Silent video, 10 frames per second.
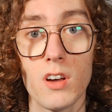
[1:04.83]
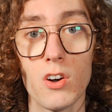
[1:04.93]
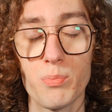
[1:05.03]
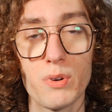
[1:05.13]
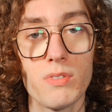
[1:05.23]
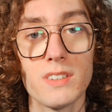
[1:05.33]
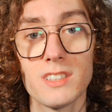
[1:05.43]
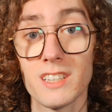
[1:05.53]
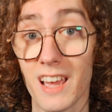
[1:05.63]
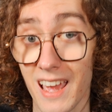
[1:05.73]
of
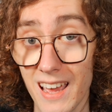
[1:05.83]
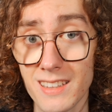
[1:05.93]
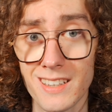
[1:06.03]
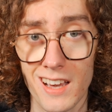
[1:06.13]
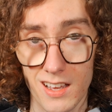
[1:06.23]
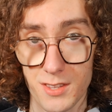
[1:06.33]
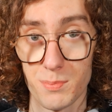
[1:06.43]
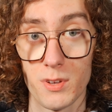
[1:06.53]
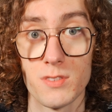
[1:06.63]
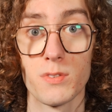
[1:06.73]
preventing any
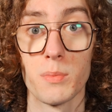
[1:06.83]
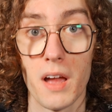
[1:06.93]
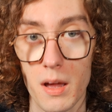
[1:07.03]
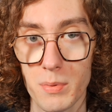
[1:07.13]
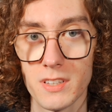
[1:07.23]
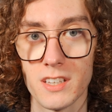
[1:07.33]
hotspots from happening.